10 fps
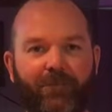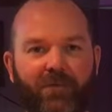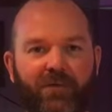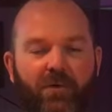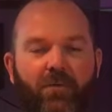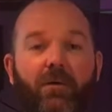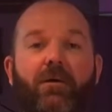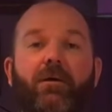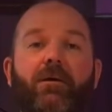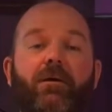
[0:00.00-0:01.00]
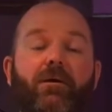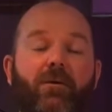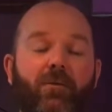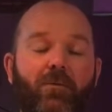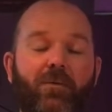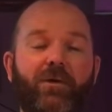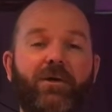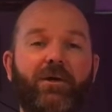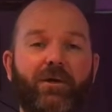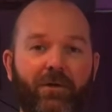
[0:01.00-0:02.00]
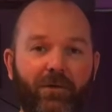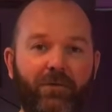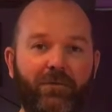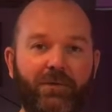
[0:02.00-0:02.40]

So, what we're going to do